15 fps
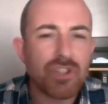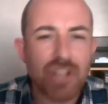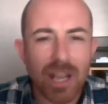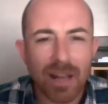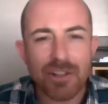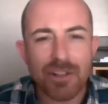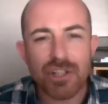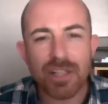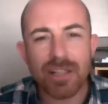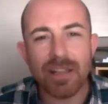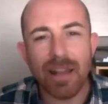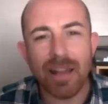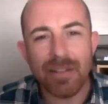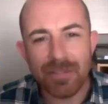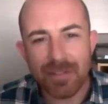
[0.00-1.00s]

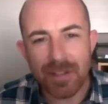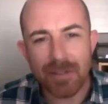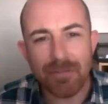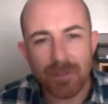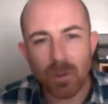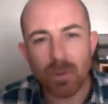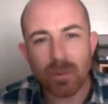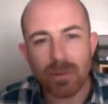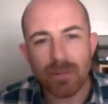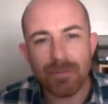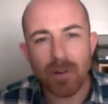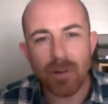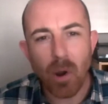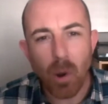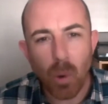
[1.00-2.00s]
challenging and difficult
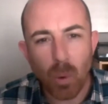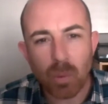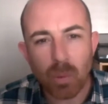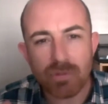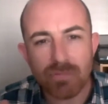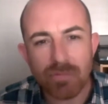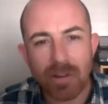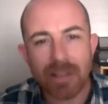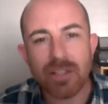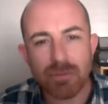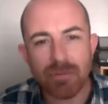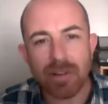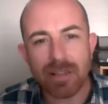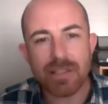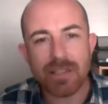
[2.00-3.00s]
for a whole range
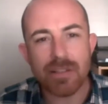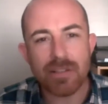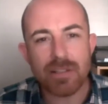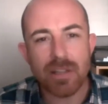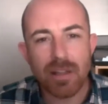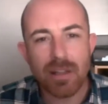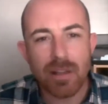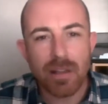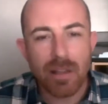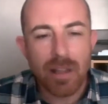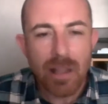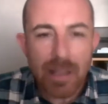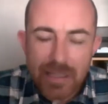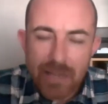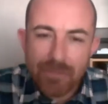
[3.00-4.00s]
of reasons,
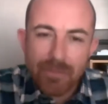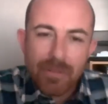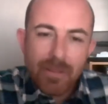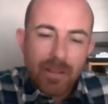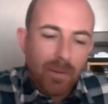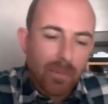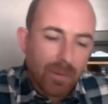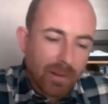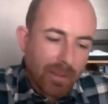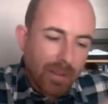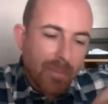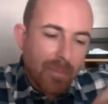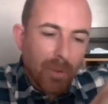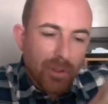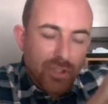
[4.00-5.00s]
given that
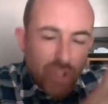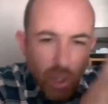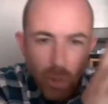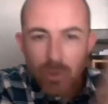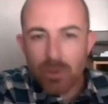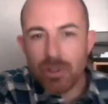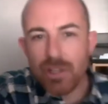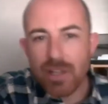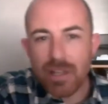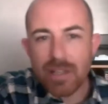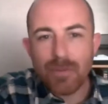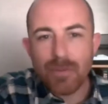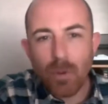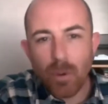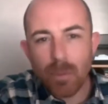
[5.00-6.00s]
my childhood
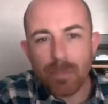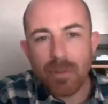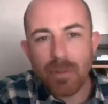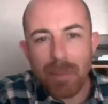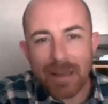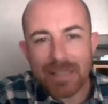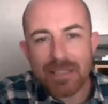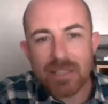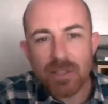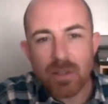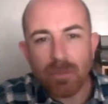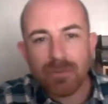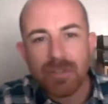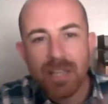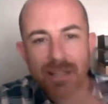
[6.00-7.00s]
years formed the
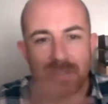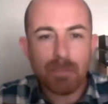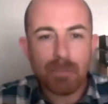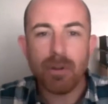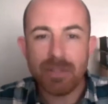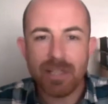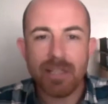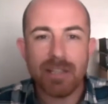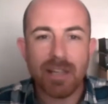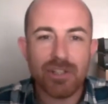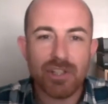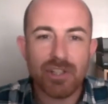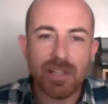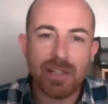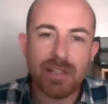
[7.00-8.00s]
basis of my
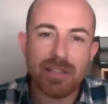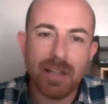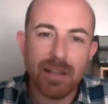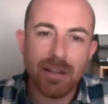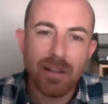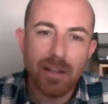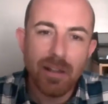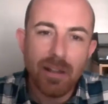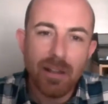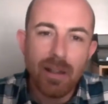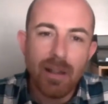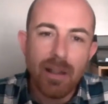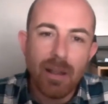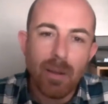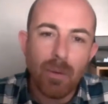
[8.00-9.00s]
teenage years. And
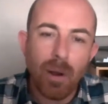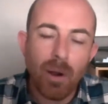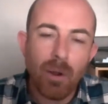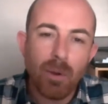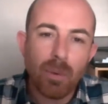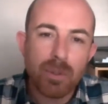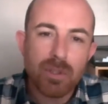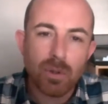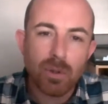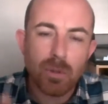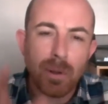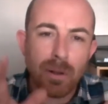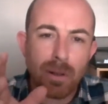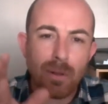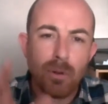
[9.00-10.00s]
I always look
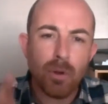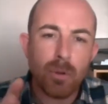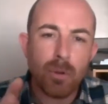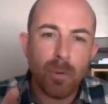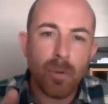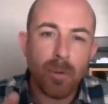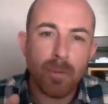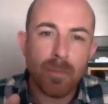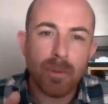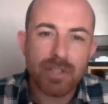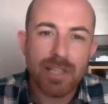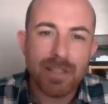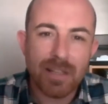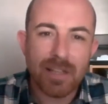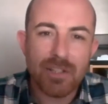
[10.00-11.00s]
upon my
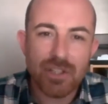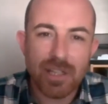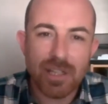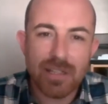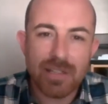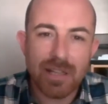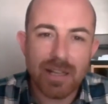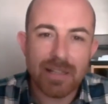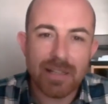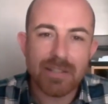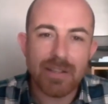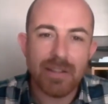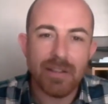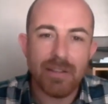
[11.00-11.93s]
teenage years as